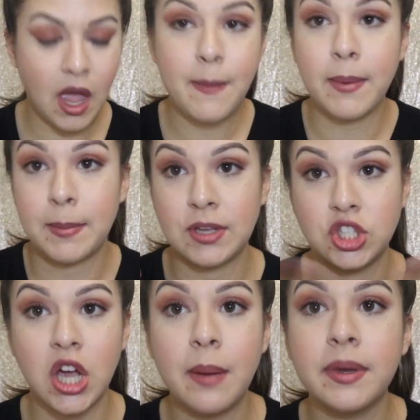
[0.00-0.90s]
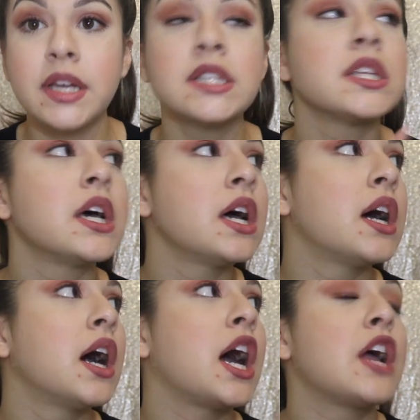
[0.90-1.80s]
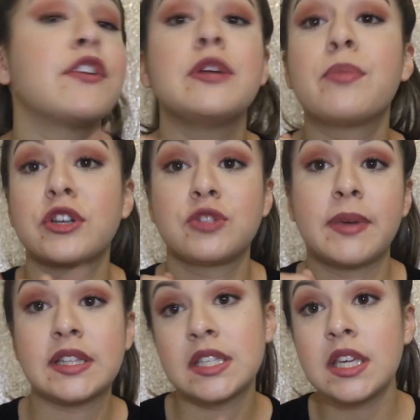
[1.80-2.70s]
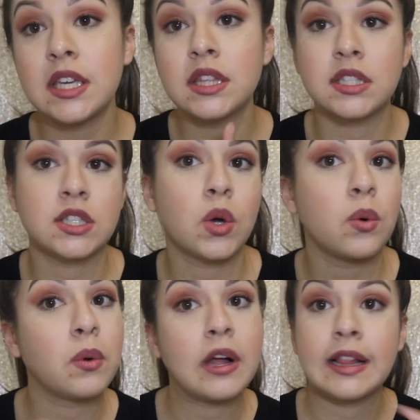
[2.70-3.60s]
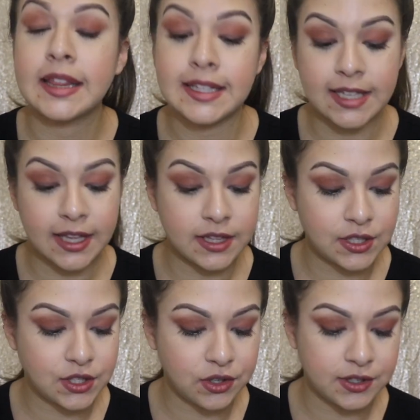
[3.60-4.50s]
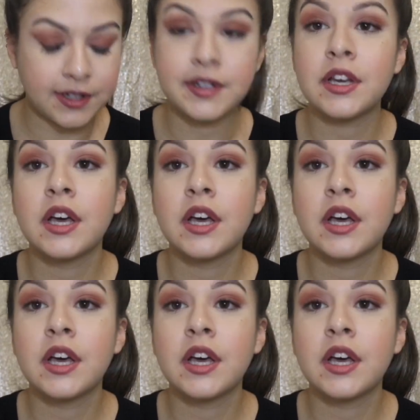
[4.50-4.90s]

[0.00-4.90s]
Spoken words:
I'm in my pajamas. I already brushed my teeth, so let's get this started.